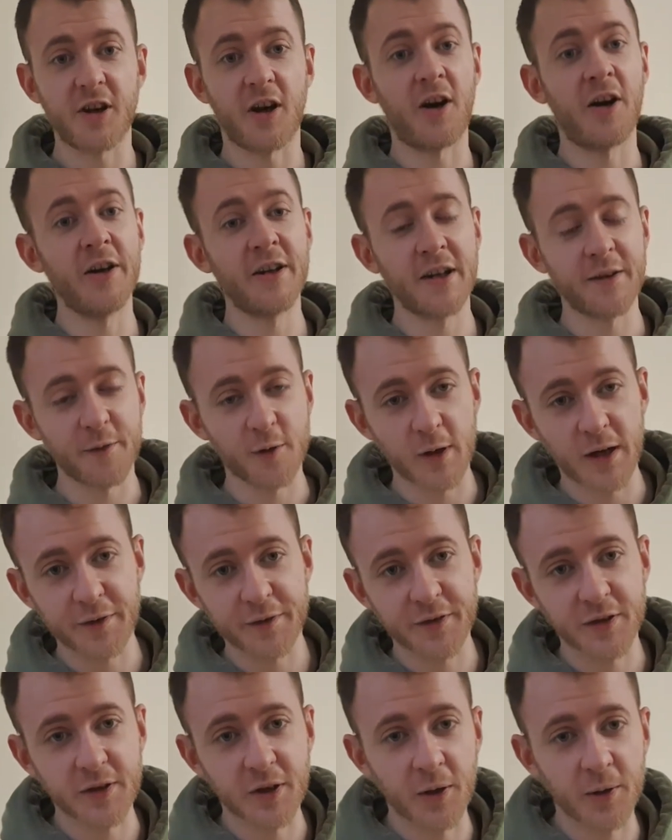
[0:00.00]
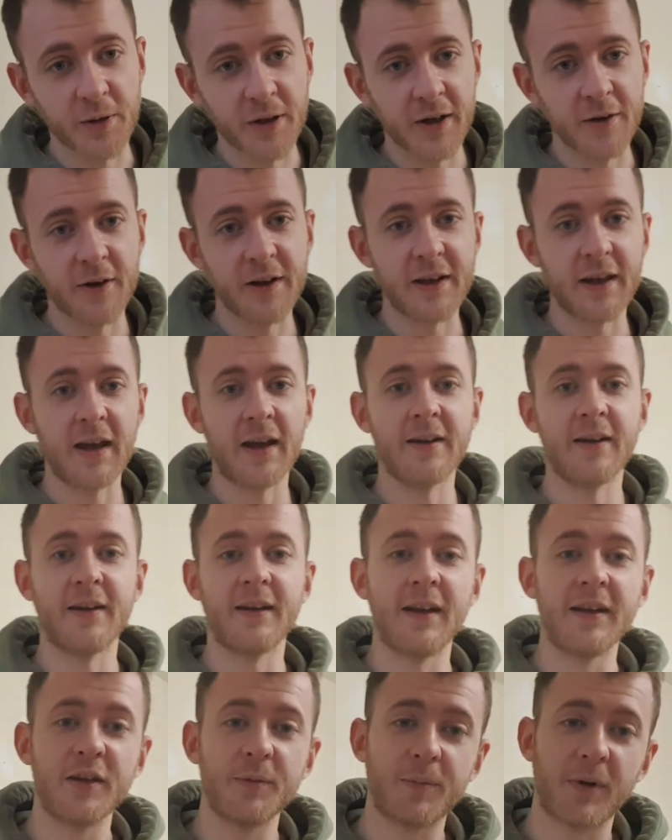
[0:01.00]
I never have to go there again, and
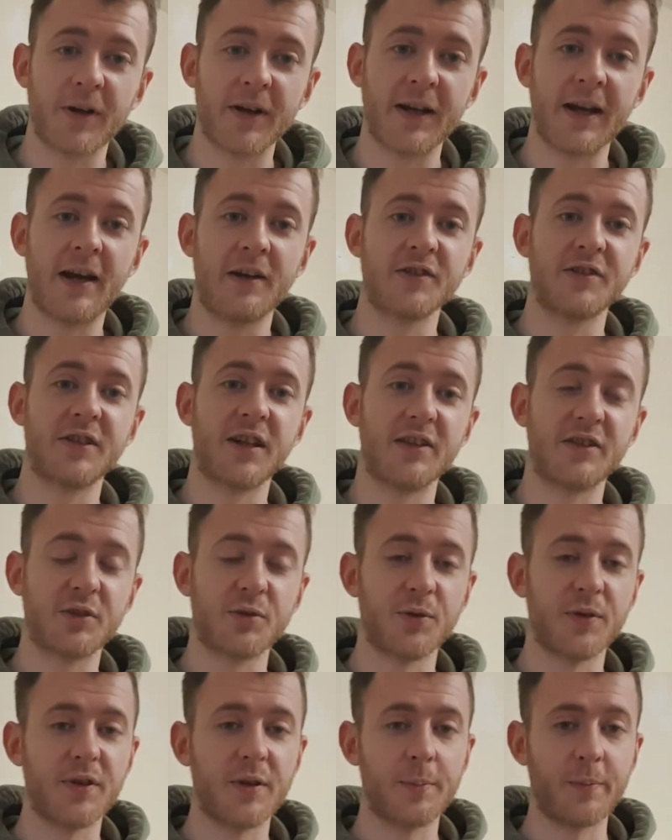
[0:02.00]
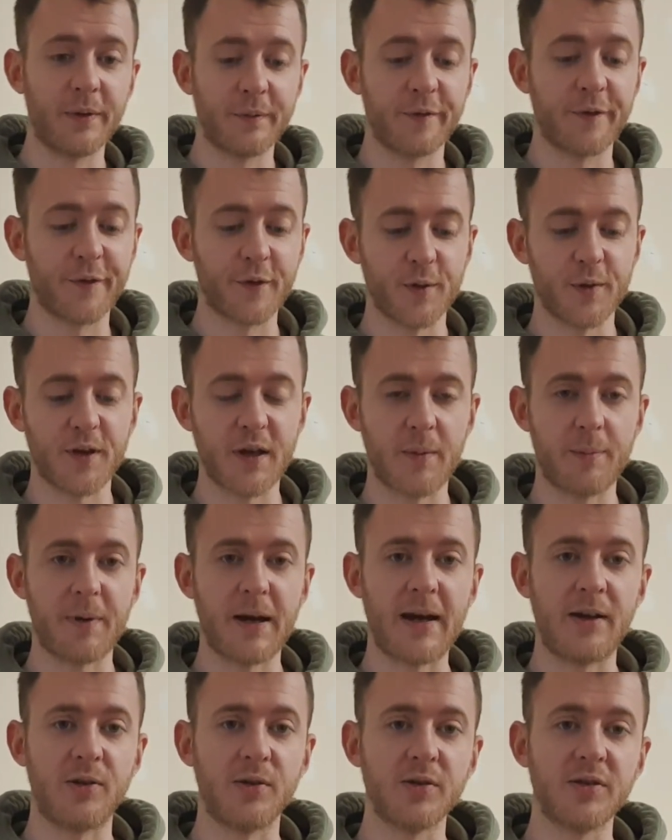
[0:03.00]
anybody else that's already been through their
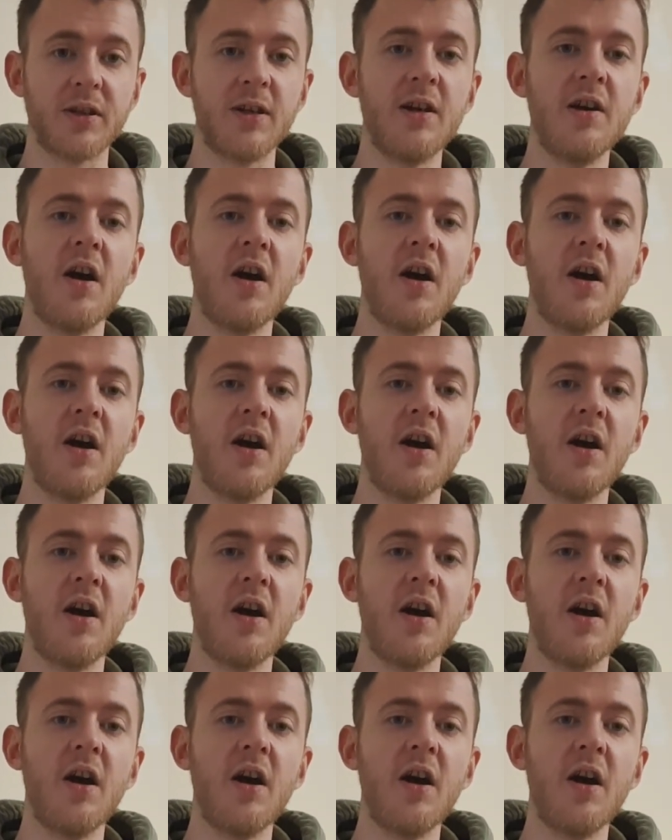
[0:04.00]
battles,